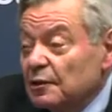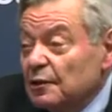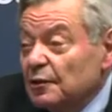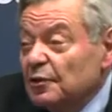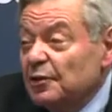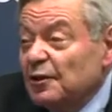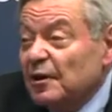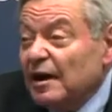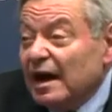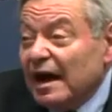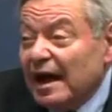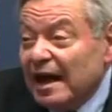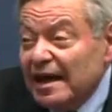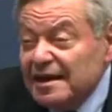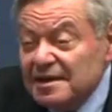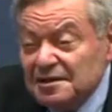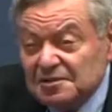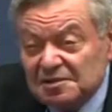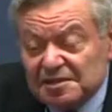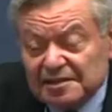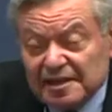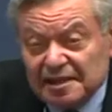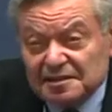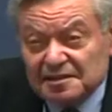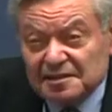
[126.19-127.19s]
The
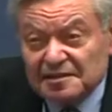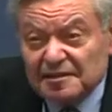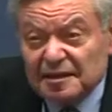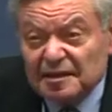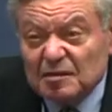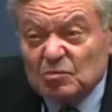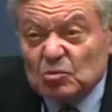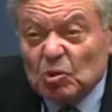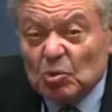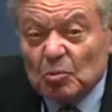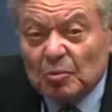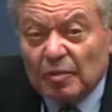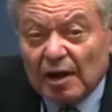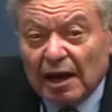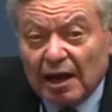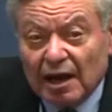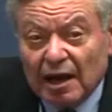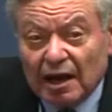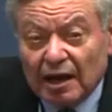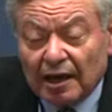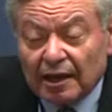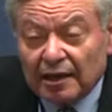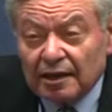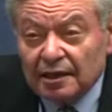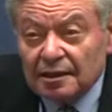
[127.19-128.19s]
highest density in
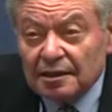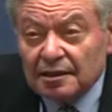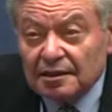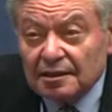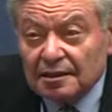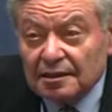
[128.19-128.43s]
Mumbai